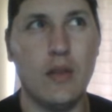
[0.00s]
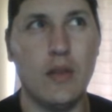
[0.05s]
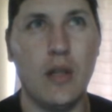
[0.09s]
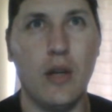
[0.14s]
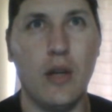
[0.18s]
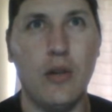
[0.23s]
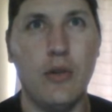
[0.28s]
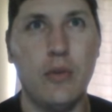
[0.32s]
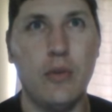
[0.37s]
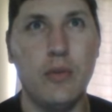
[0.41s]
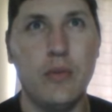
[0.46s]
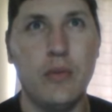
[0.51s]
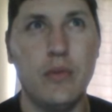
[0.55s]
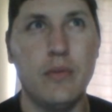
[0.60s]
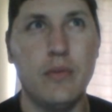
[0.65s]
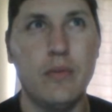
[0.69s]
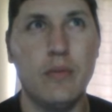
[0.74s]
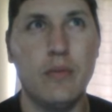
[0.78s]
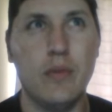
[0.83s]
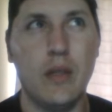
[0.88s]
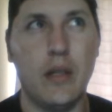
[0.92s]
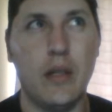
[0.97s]
code
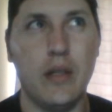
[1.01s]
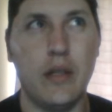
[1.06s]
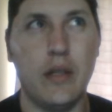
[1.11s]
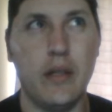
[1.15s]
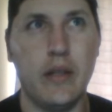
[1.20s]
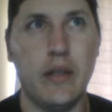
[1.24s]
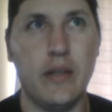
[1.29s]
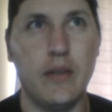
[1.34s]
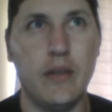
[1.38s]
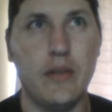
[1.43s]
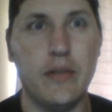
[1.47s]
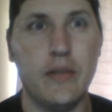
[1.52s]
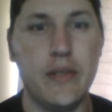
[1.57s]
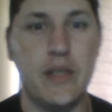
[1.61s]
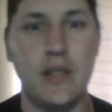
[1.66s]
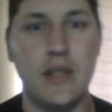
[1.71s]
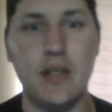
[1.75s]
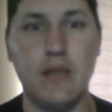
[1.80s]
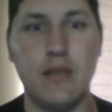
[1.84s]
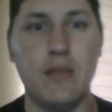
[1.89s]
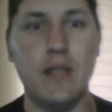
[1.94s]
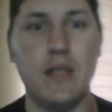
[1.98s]

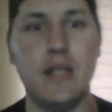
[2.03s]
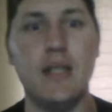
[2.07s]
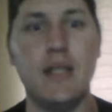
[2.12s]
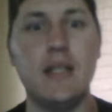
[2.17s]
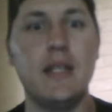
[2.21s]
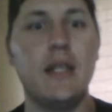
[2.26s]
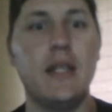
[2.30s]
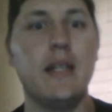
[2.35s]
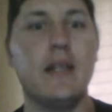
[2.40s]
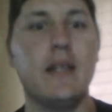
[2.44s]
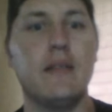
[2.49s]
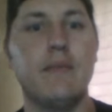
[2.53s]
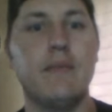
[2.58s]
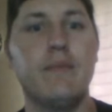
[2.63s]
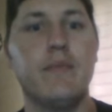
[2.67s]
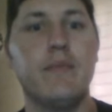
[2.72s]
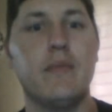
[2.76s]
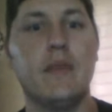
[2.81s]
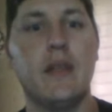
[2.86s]
CBD10,